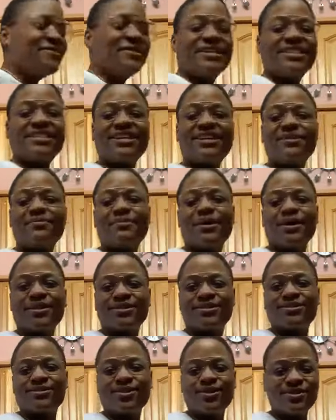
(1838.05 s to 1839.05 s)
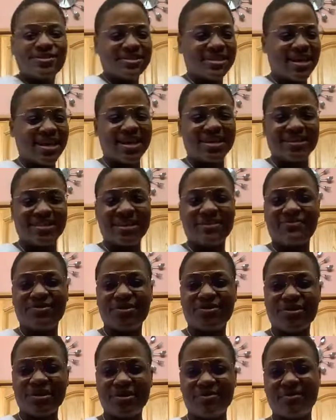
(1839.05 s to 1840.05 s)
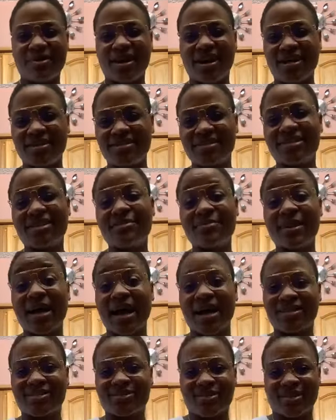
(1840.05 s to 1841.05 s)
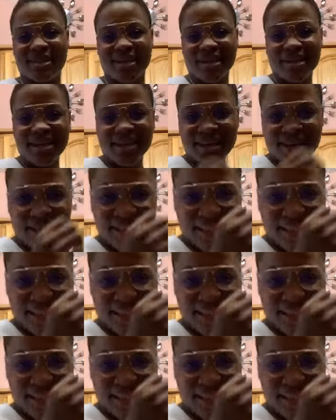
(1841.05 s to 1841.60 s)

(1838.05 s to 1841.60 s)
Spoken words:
One thing about a sauce that has heavy cream, guys, keep your eyes on it.